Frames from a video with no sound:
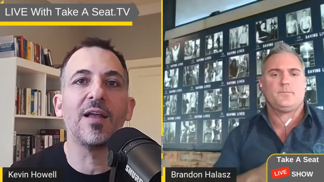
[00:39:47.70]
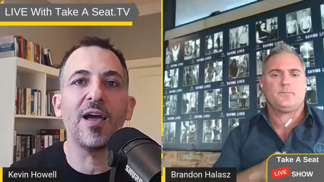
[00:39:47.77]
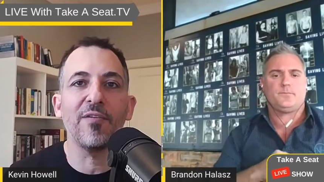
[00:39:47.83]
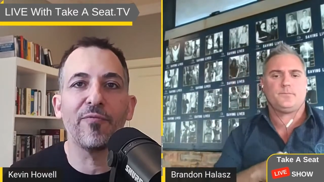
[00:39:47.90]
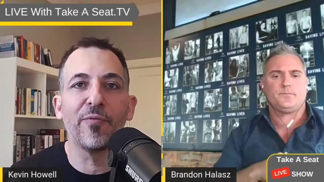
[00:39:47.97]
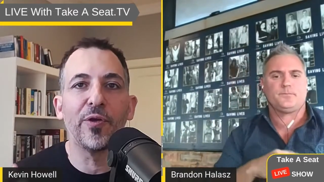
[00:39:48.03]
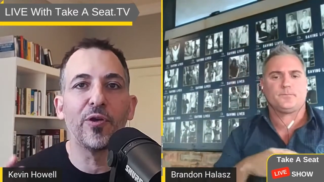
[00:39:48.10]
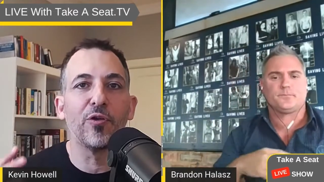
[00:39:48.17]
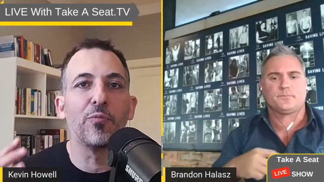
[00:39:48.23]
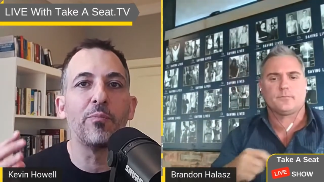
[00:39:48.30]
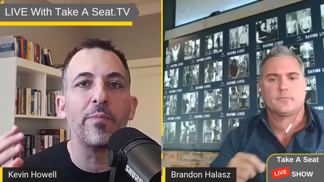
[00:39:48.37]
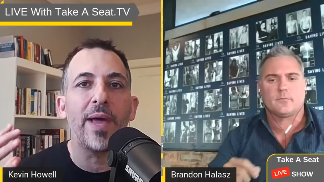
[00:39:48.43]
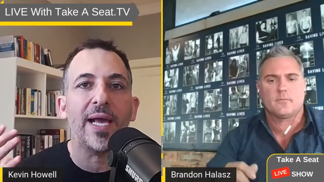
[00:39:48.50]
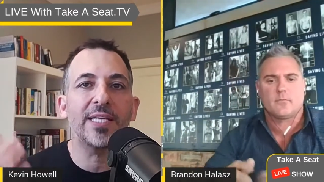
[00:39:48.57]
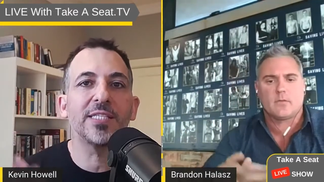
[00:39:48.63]
Speaker 1: life where you're
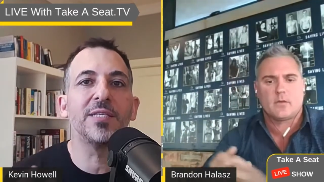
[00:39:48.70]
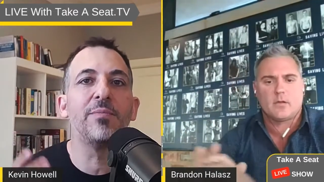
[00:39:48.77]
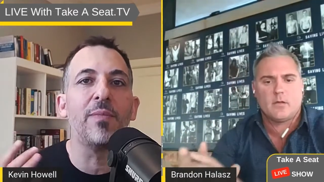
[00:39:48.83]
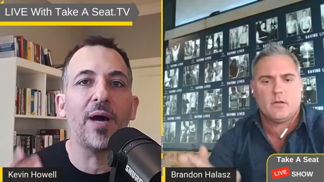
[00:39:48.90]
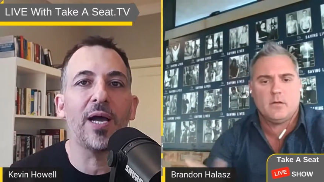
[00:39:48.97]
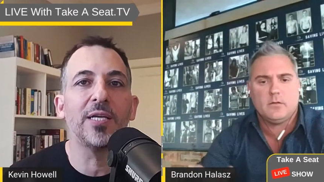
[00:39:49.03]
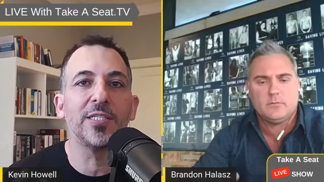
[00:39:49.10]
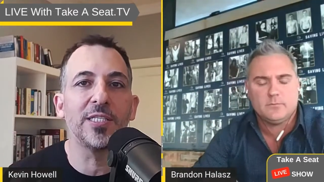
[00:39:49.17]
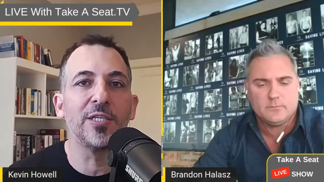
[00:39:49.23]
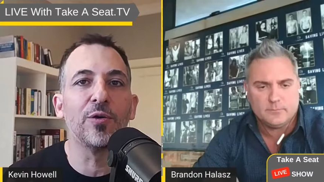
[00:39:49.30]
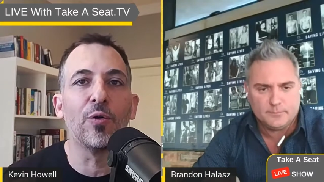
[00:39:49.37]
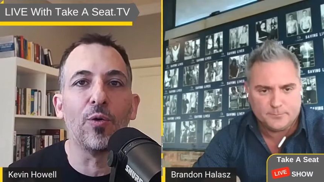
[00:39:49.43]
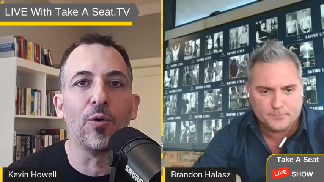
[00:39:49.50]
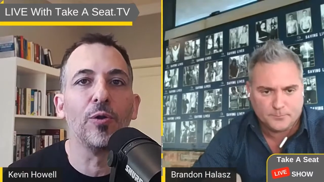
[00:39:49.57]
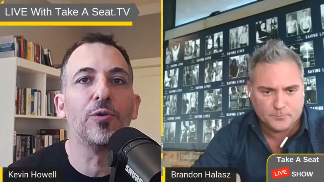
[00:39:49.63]

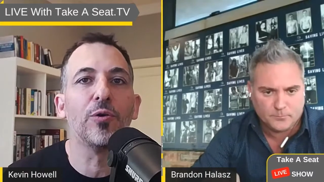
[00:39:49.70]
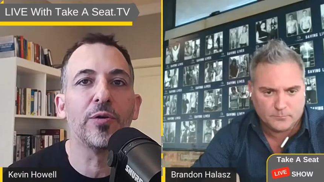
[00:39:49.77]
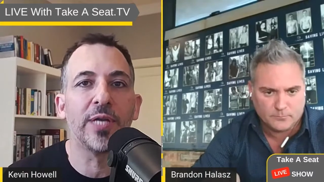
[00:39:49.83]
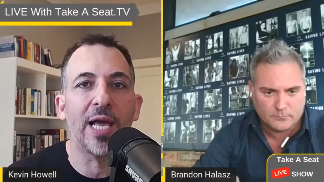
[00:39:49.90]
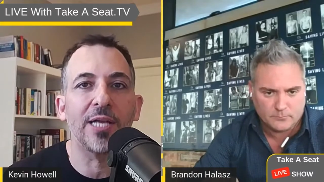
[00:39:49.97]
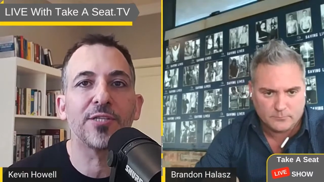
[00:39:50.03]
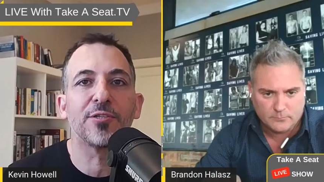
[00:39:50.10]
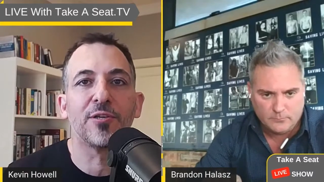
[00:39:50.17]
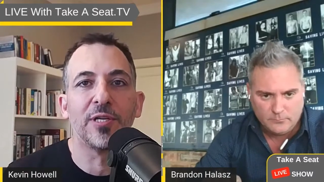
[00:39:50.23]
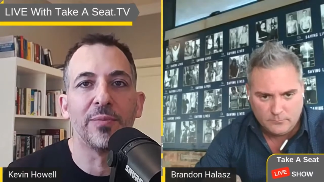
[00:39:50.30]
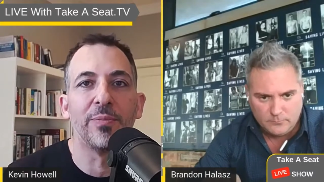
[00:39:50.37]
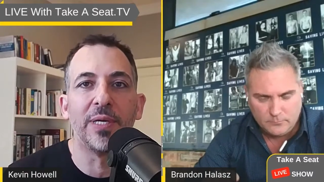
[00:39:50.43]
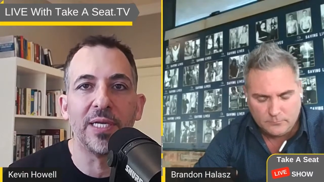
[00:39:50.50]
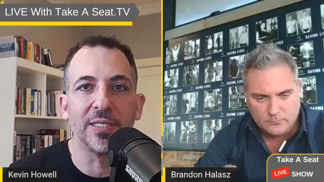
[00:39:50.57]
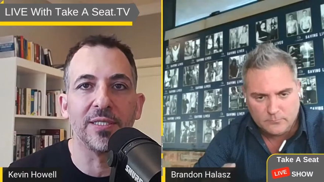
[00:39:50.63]
maximizing all your
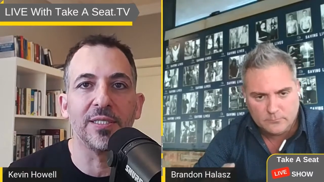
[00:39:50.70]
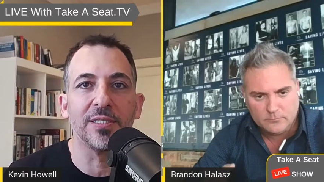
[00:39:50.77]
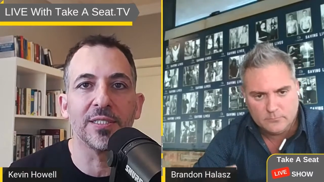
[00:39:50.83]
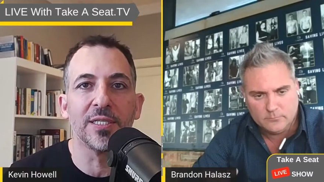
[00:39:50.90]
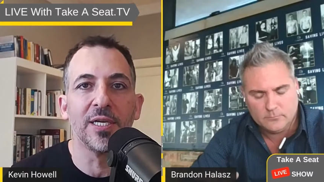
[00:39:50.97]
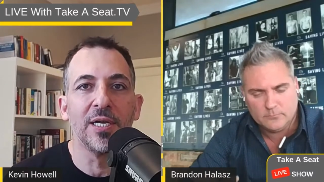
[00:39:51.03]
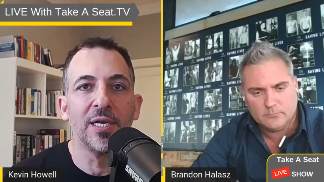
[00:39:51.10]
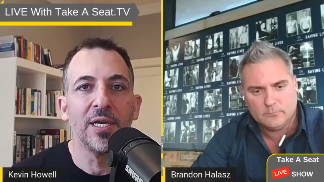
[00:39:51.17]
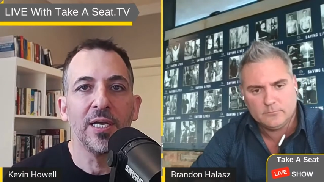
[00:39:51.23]
natural abilities.